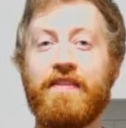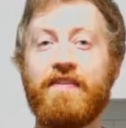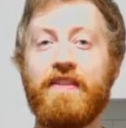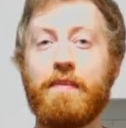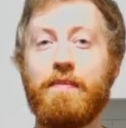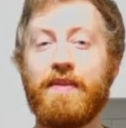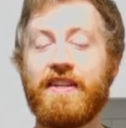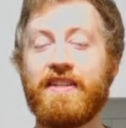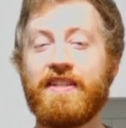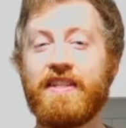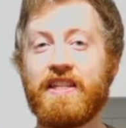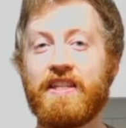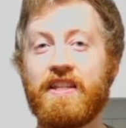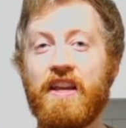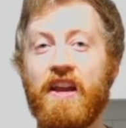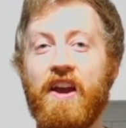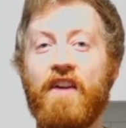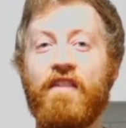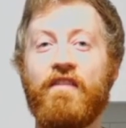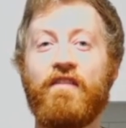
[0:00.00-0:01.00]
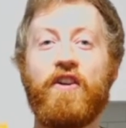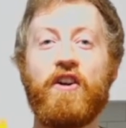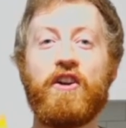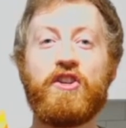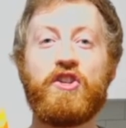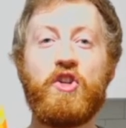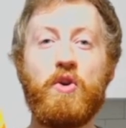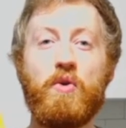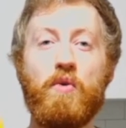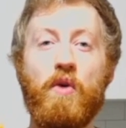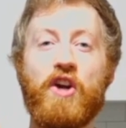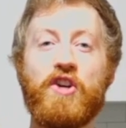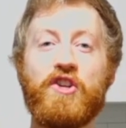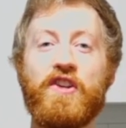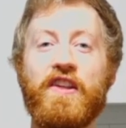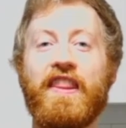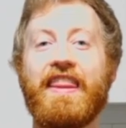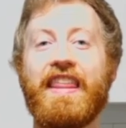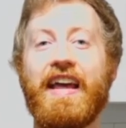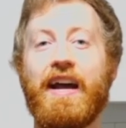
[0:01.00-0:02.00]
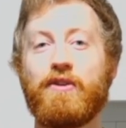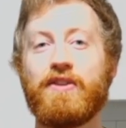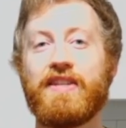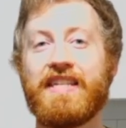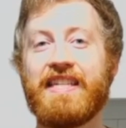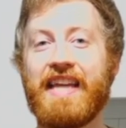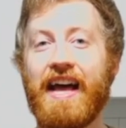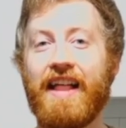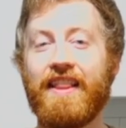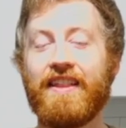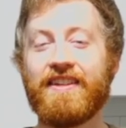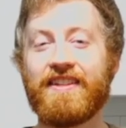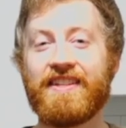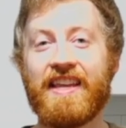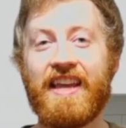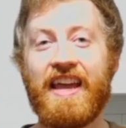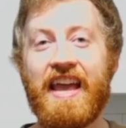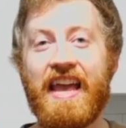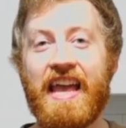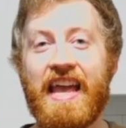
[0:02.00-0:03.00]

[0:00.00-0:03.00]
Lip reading: of the business for $200,000.